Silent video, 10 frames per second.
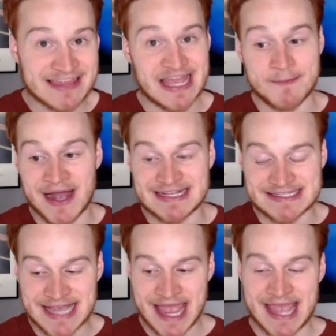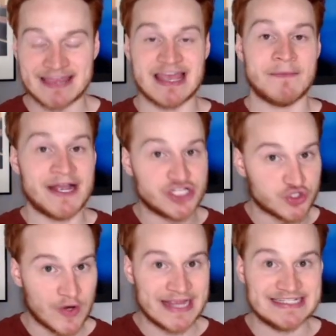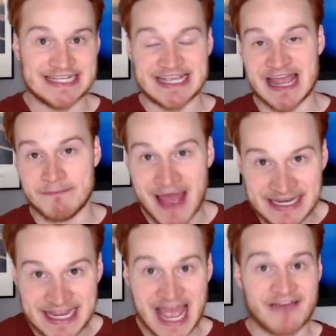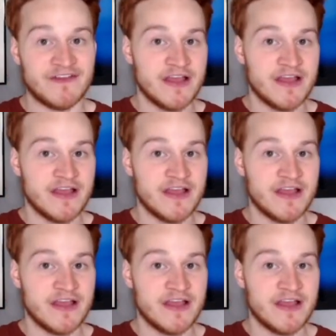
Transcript: They might tank. They might trade DK Metcalf.